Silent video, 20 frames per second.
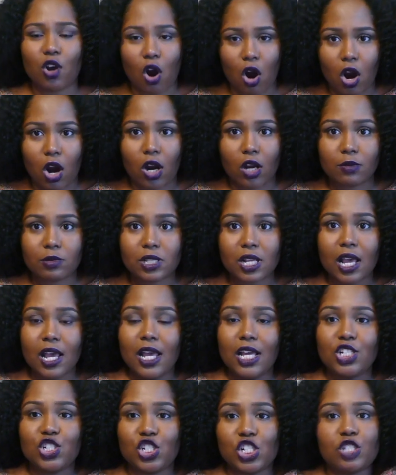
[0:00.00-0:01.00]
carbs,
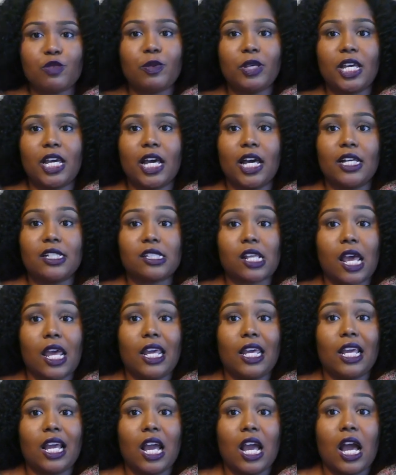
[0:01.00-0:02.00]
just because
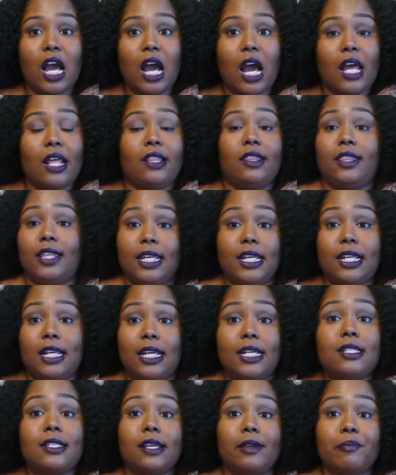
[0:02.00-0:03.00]
like it
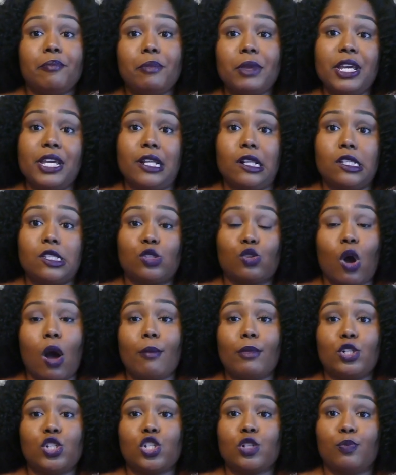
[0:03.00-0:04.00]
is in meat. So
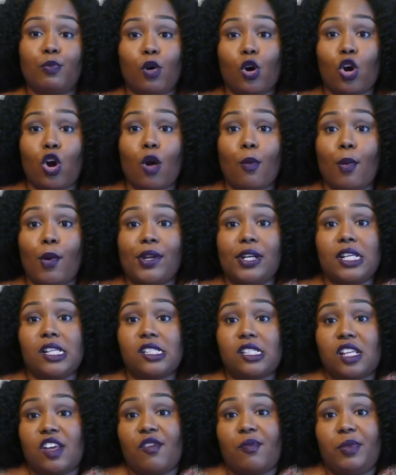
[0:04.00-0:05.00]
I'm gonna just bulk up on
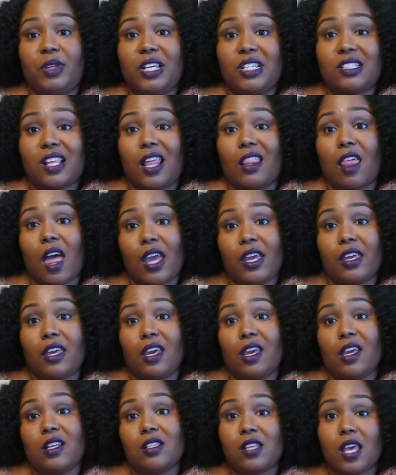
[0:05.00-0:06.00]
this stuff because I like it,
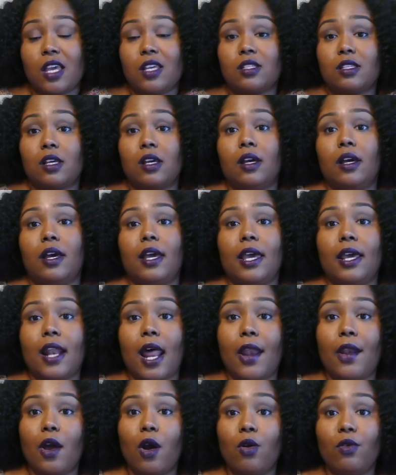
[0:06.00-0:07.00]
it tastes good, and
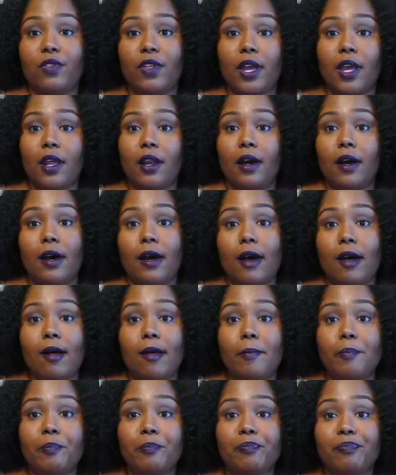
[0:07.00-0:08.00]
I know
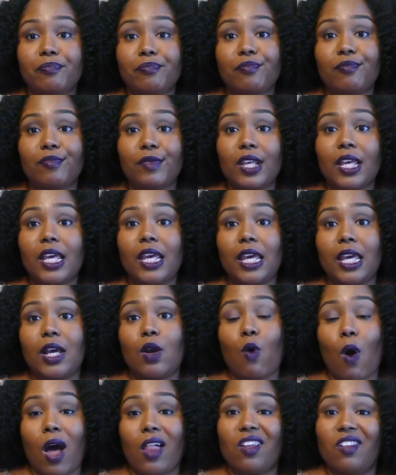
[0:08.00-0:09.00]
that it
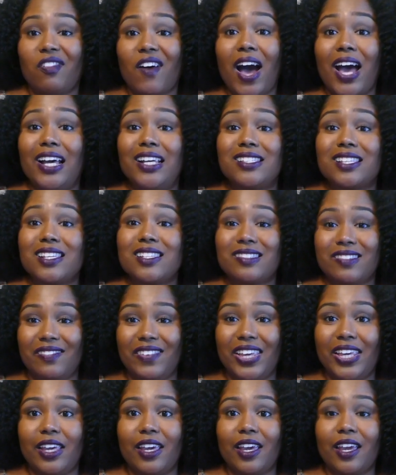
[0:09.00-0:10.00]
qualifies as
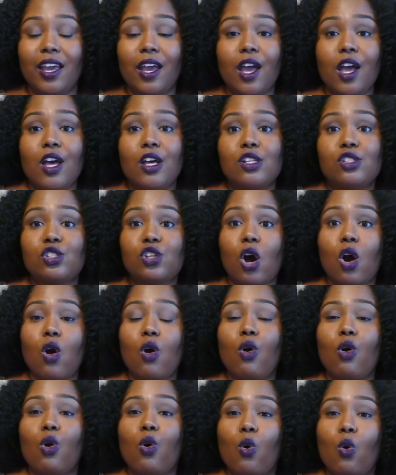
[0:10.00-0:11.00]
vegan.
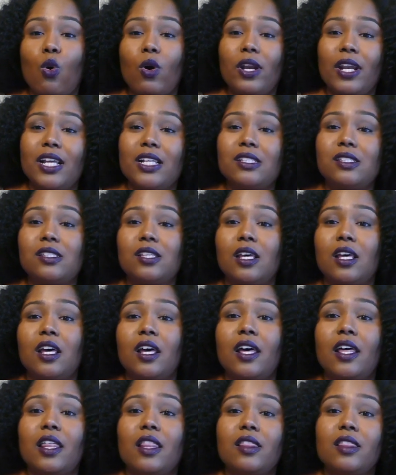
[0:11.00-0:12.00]
So going
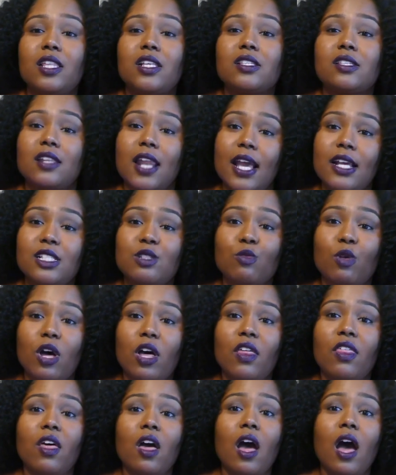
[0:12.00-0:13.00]
into this next
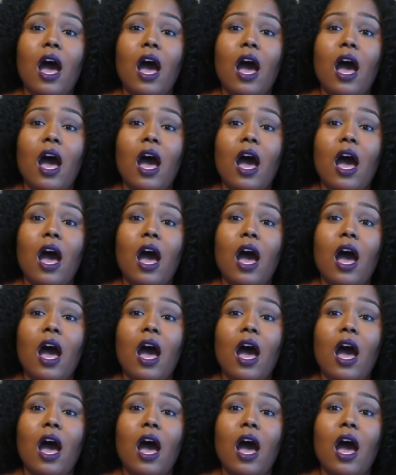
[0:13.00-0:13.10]
month,